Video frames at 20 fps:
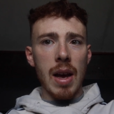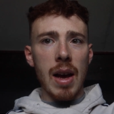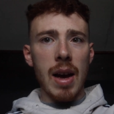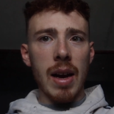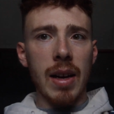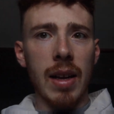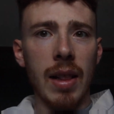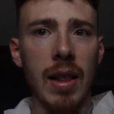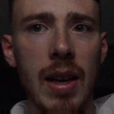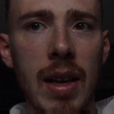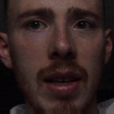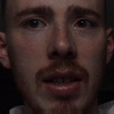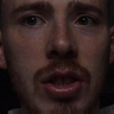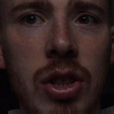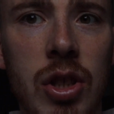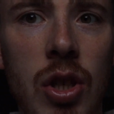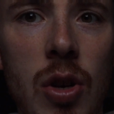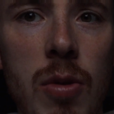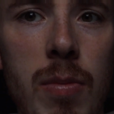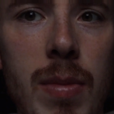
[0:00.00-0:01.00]
Yeah, I can like
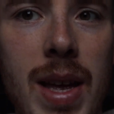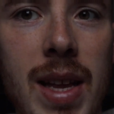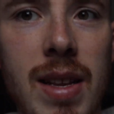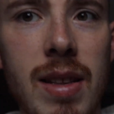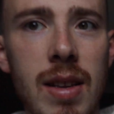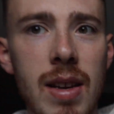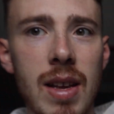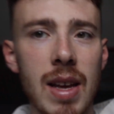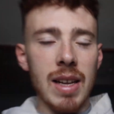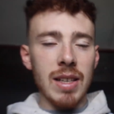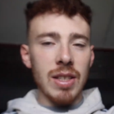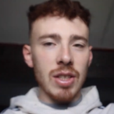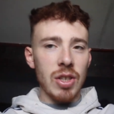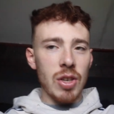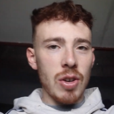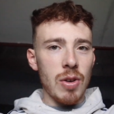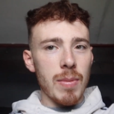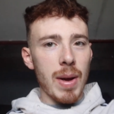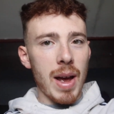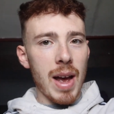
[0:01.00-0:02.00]
zoom in
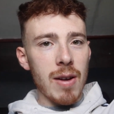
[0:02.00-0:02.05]
and zoom